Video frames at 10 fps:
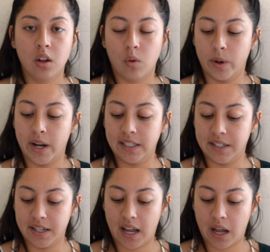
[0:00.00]
when I
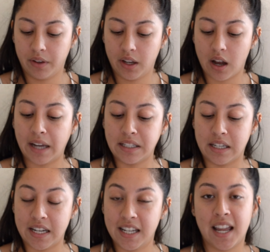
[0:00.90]
did have it. I
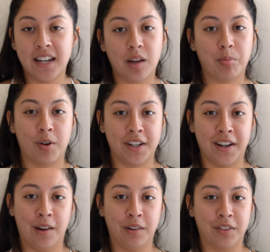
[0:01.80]
did end up running
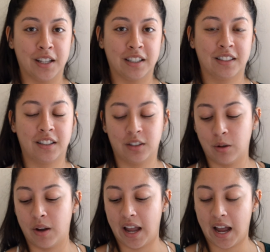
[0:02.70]
out of this,
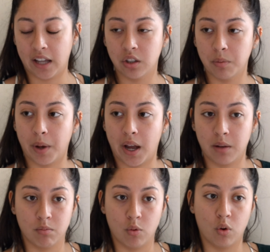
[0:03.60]
so I had to buy
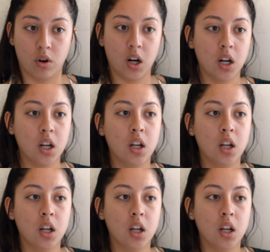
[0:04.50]
more.